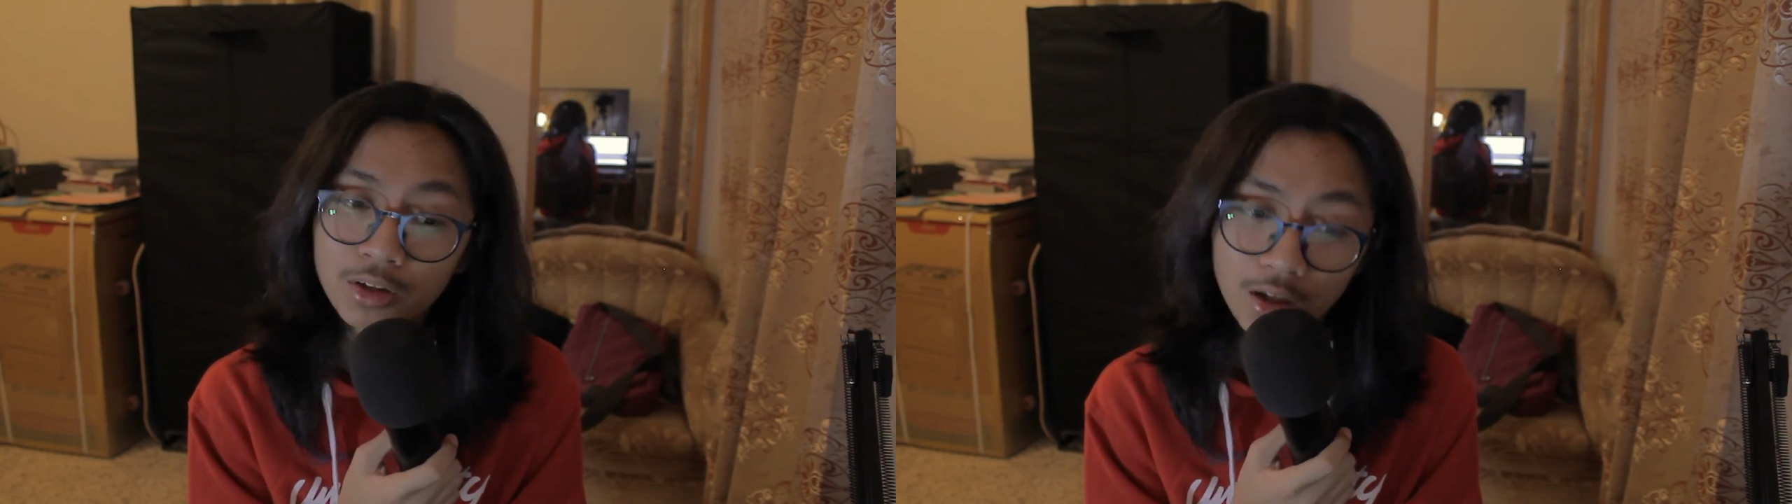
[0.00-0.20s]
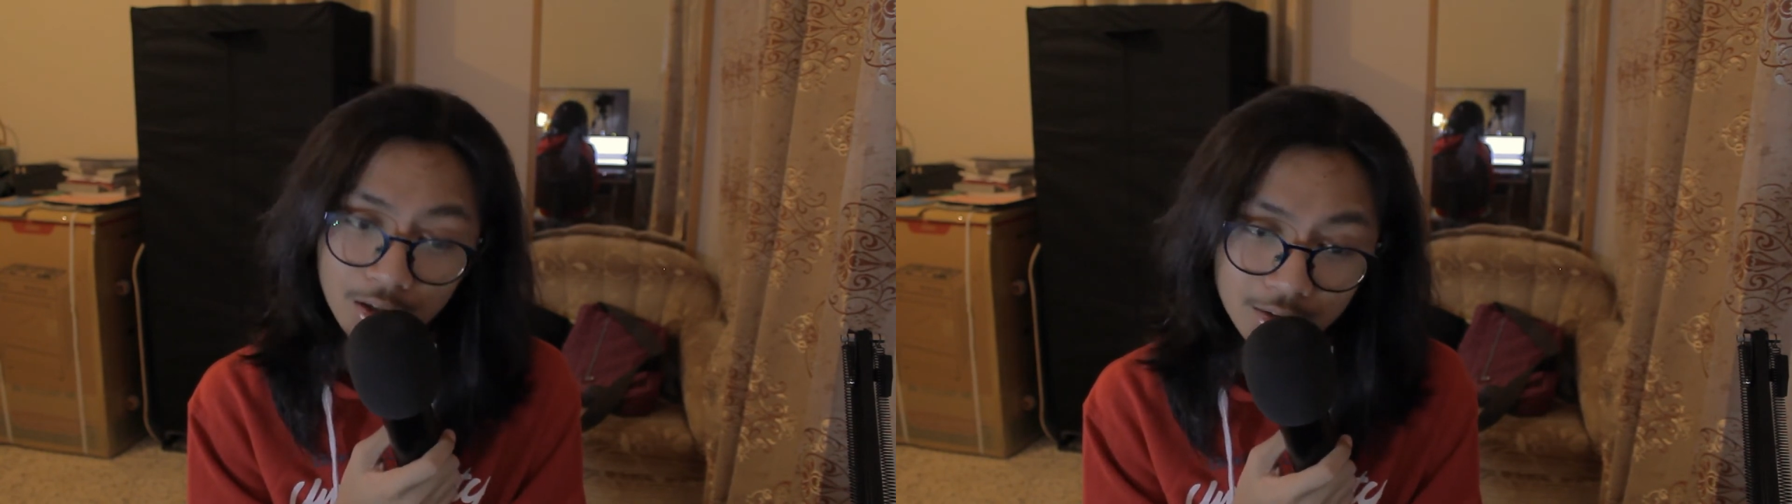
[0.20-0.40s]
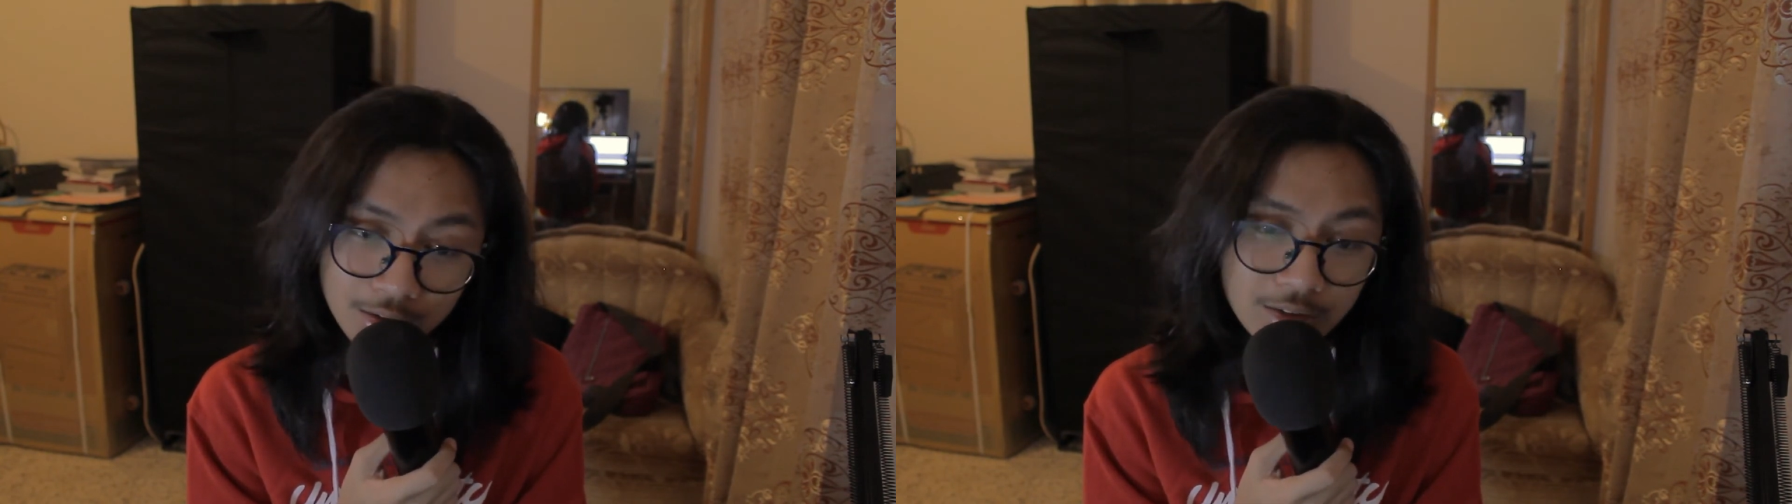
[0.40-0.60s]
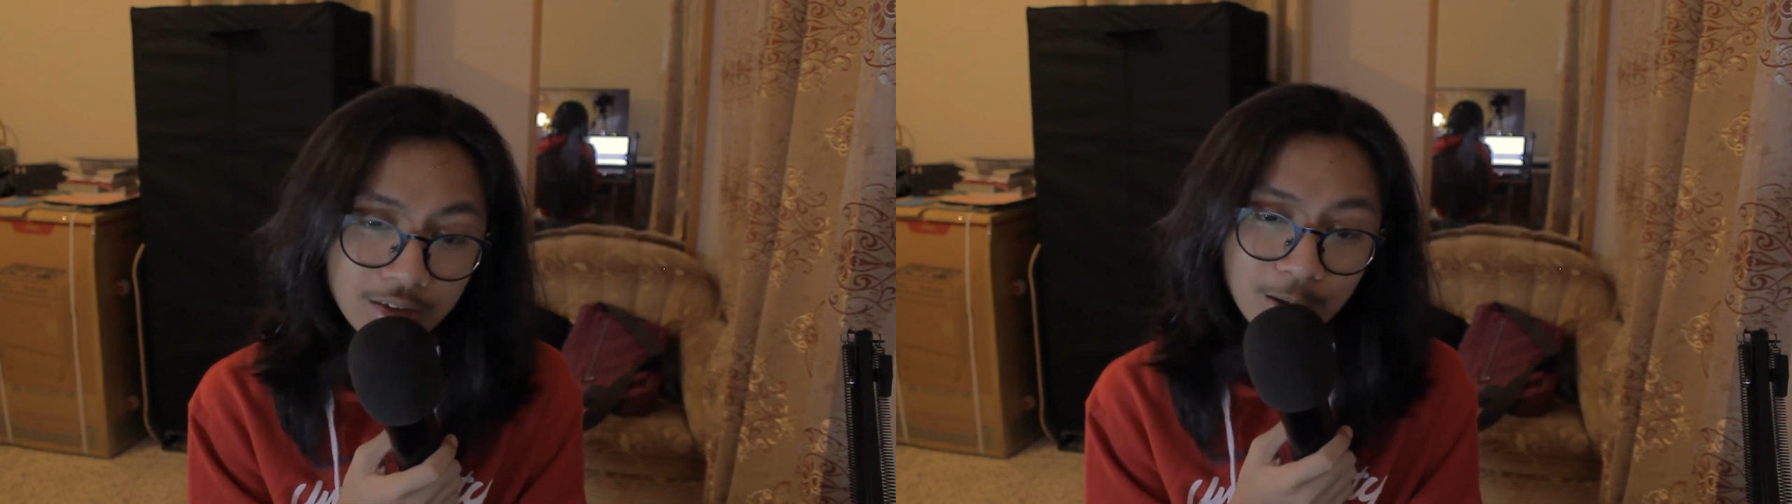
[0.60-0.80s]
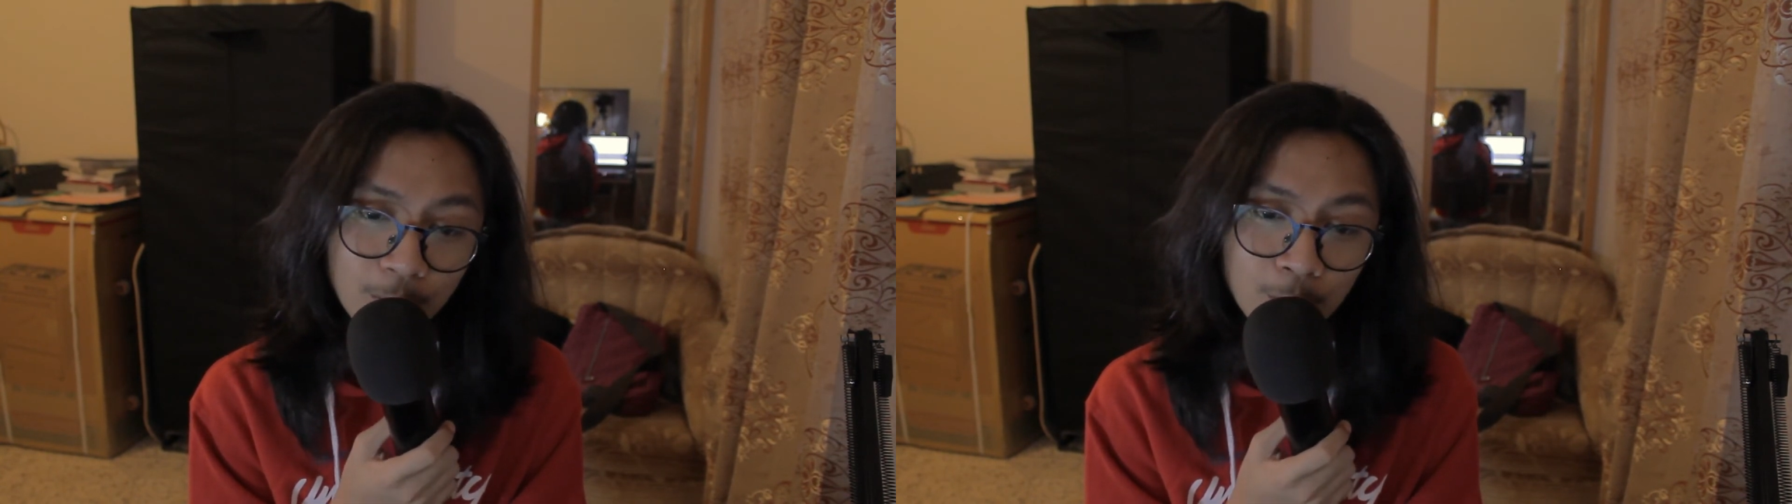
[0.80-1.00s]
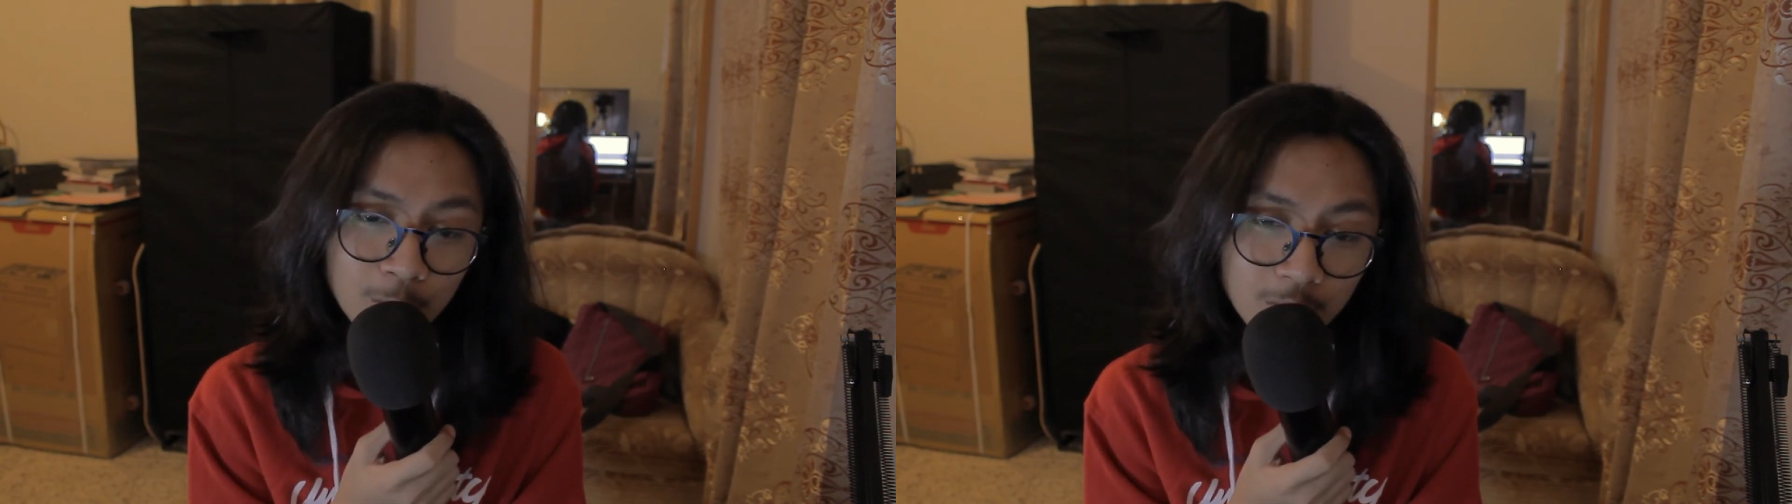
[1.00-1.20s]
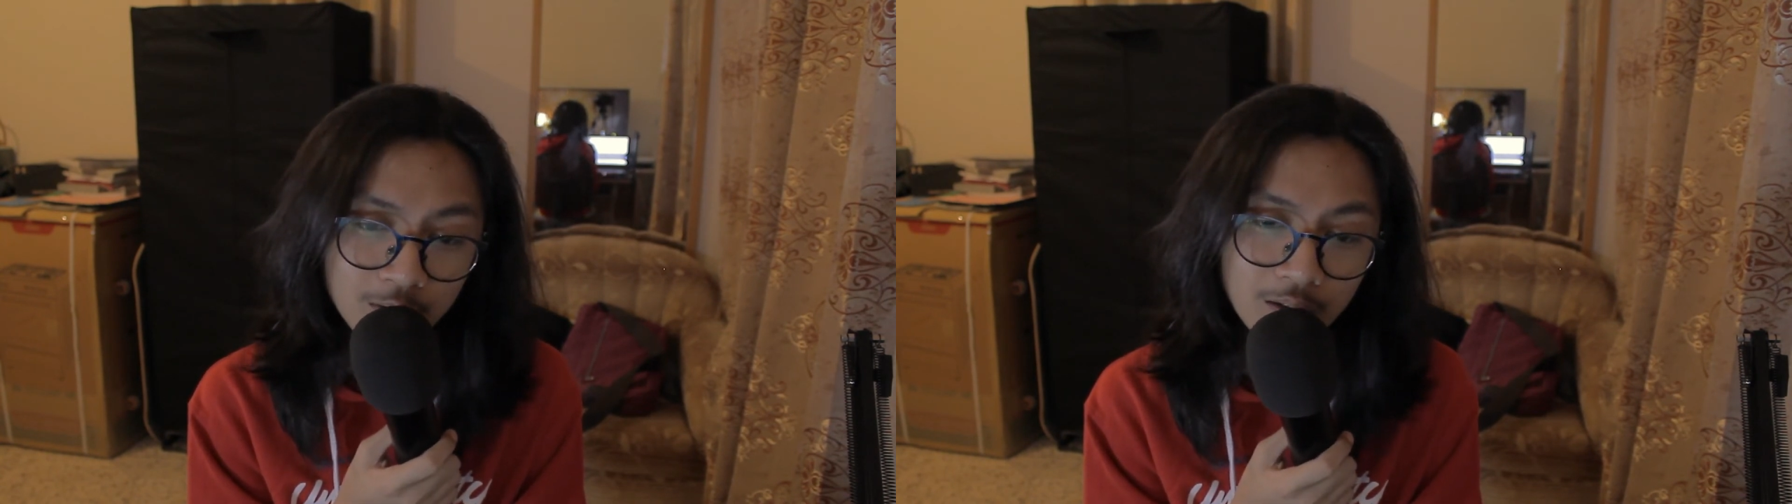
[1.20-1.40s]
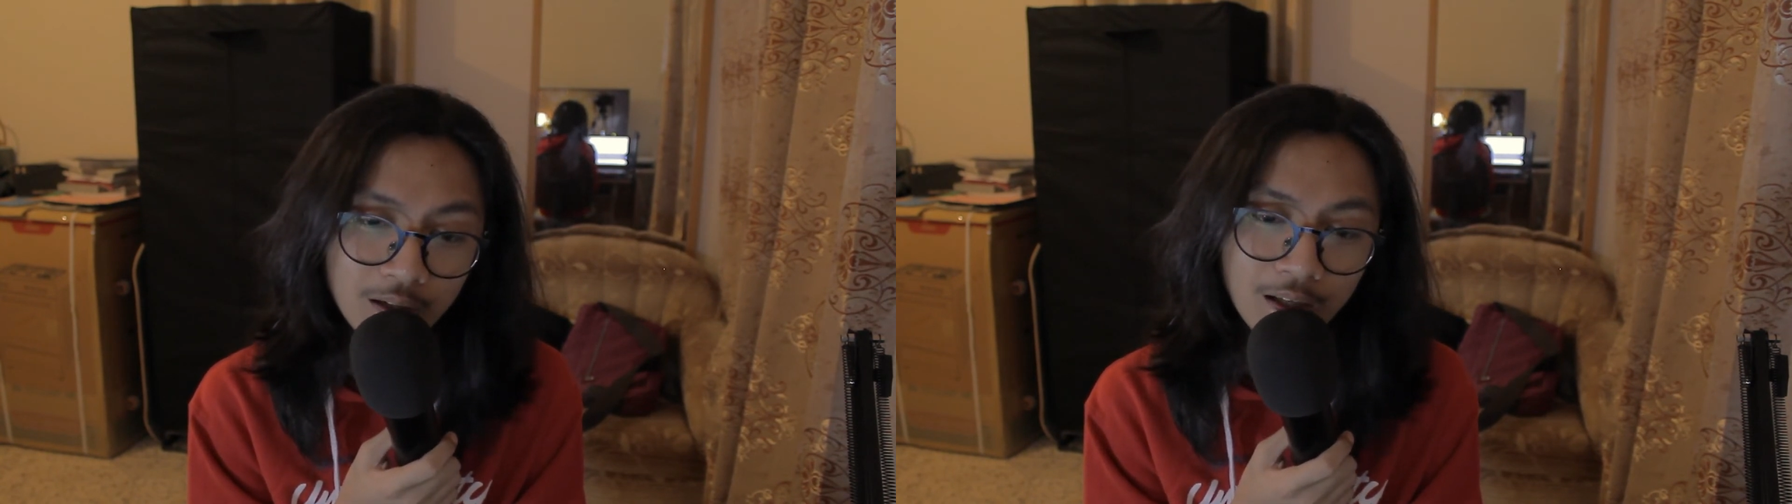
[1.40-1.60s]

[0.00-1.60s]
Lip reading: not disclose